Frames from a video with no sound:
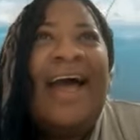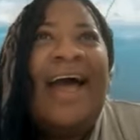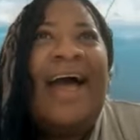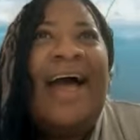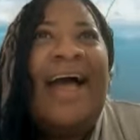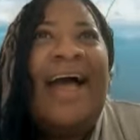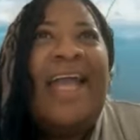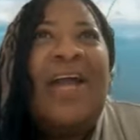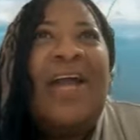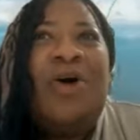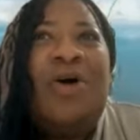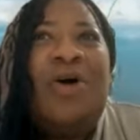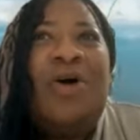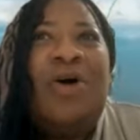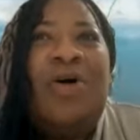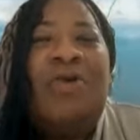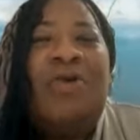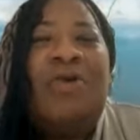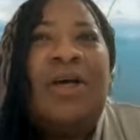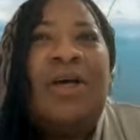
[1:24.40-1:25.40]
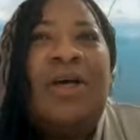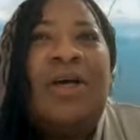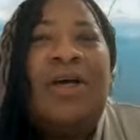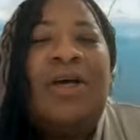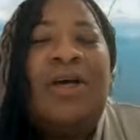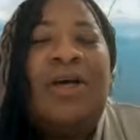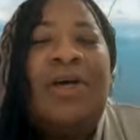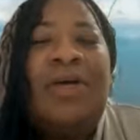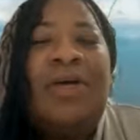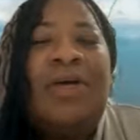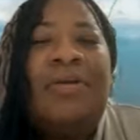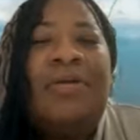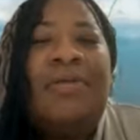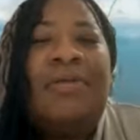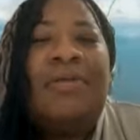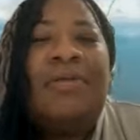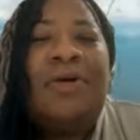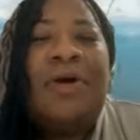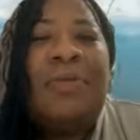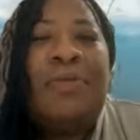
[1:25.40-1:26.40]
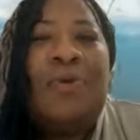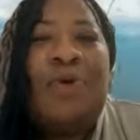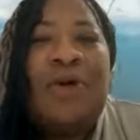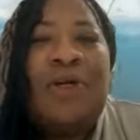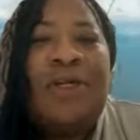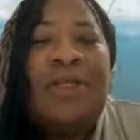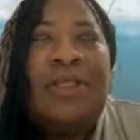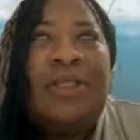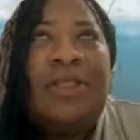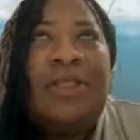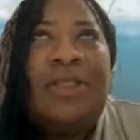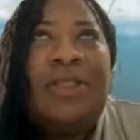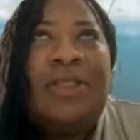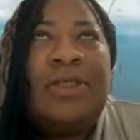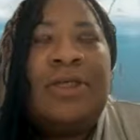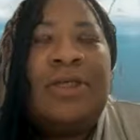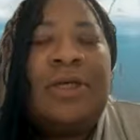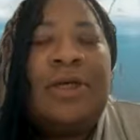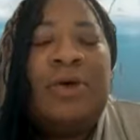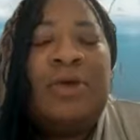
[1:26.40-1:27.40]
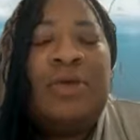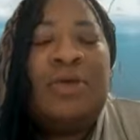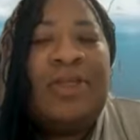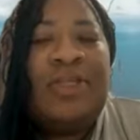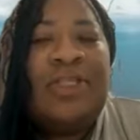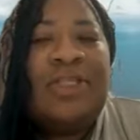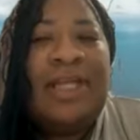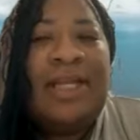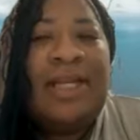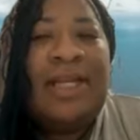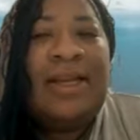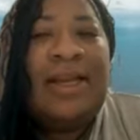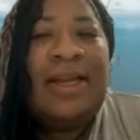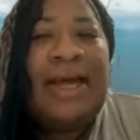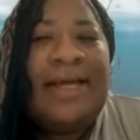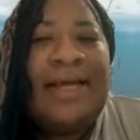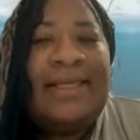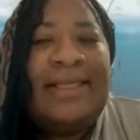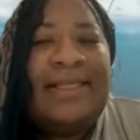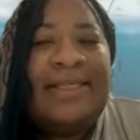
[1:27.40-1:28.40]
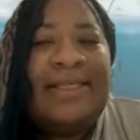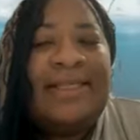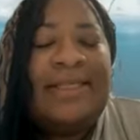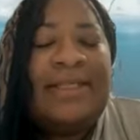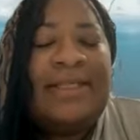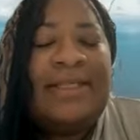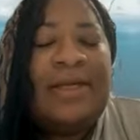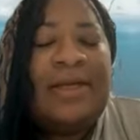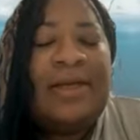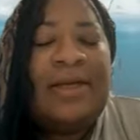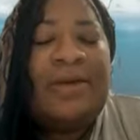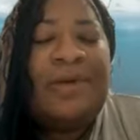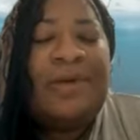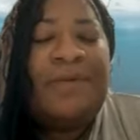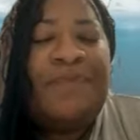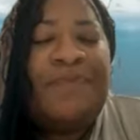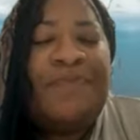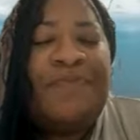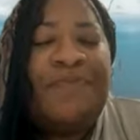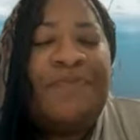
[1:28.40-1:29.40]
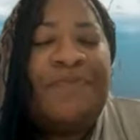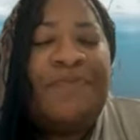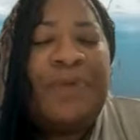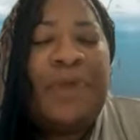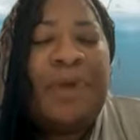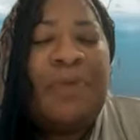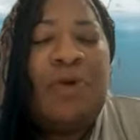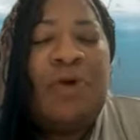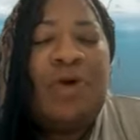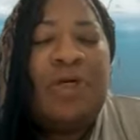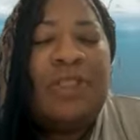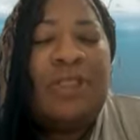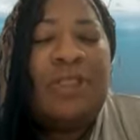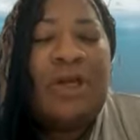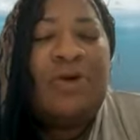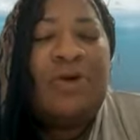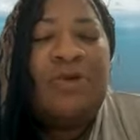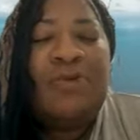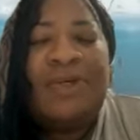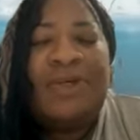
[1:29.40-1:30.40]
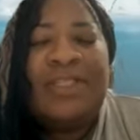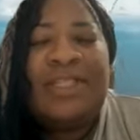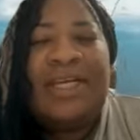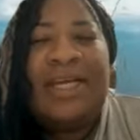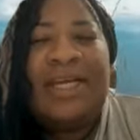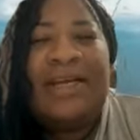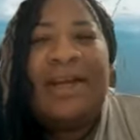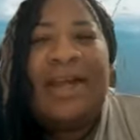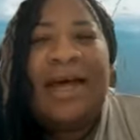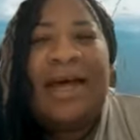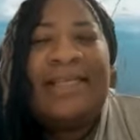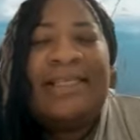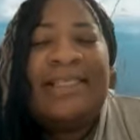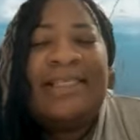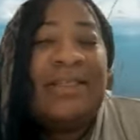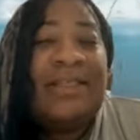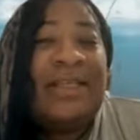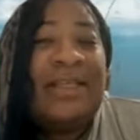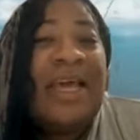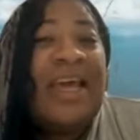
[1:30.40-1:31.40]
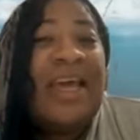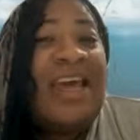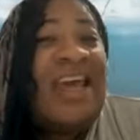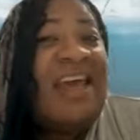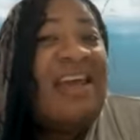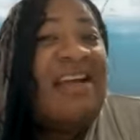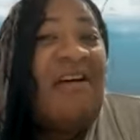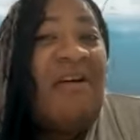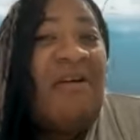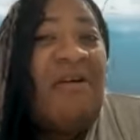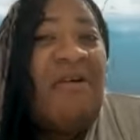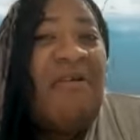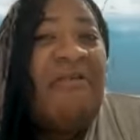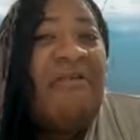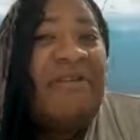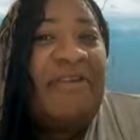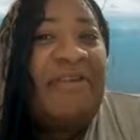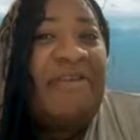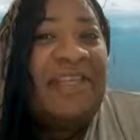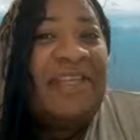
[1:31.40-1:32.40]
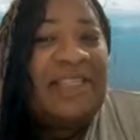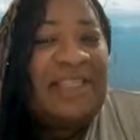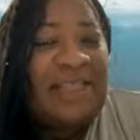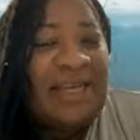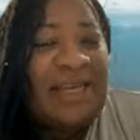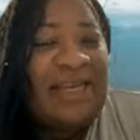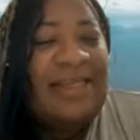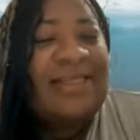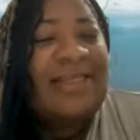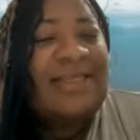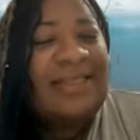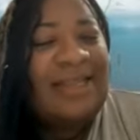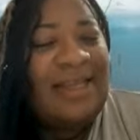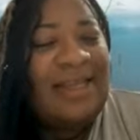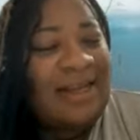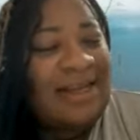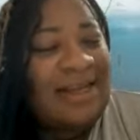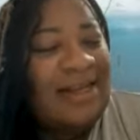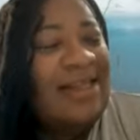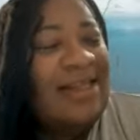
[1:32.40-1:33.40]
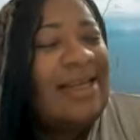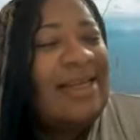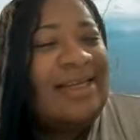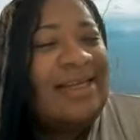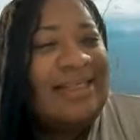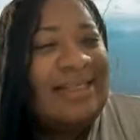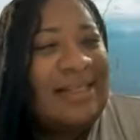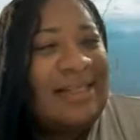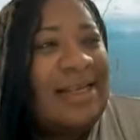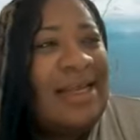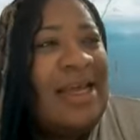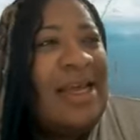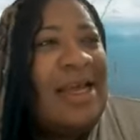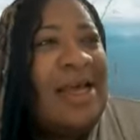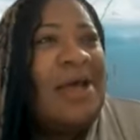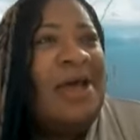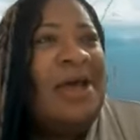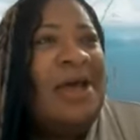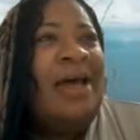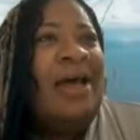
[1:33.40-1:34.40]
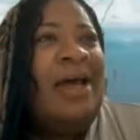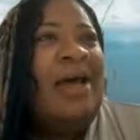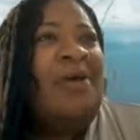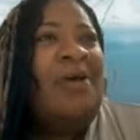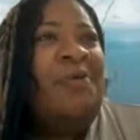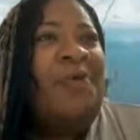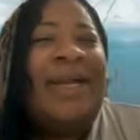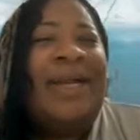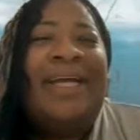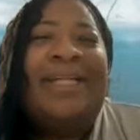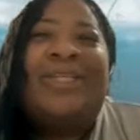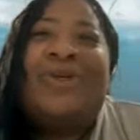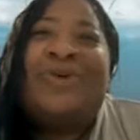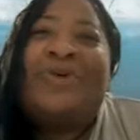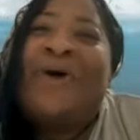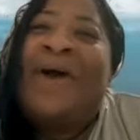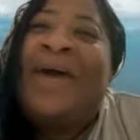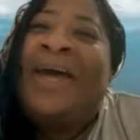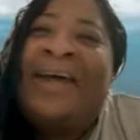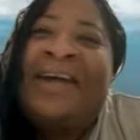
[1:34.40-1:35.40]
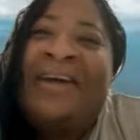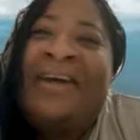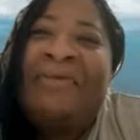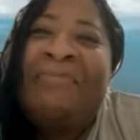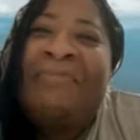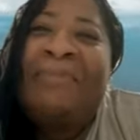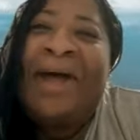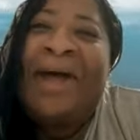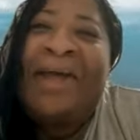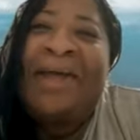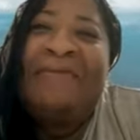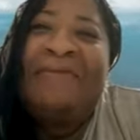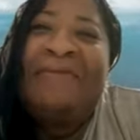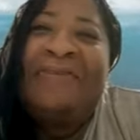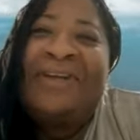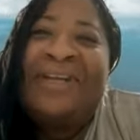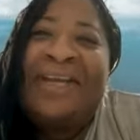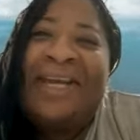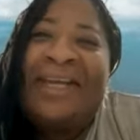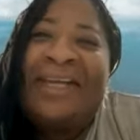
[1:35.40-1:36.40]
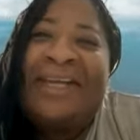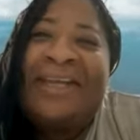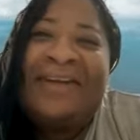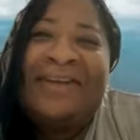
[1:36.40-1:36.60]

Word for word: I hold uh, a mortgage originator license, um, mortgage loan originator license in all 50 states. That that is what I do my everyday.